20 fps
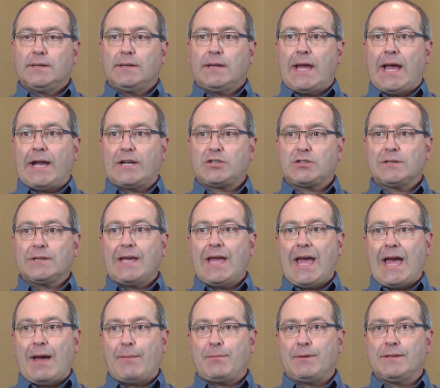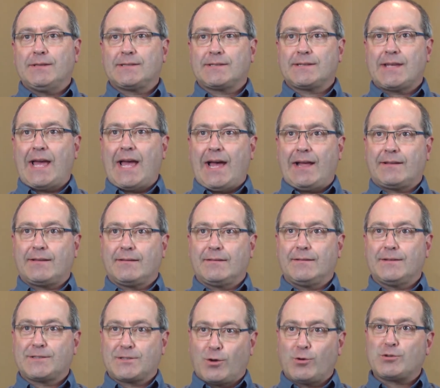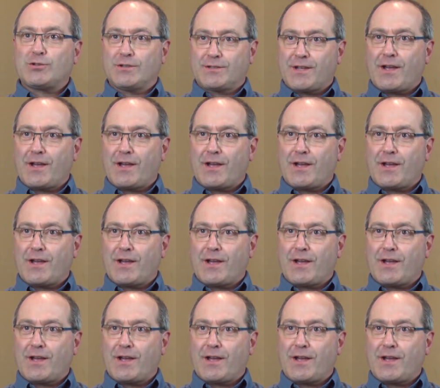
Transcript: actually happens at a social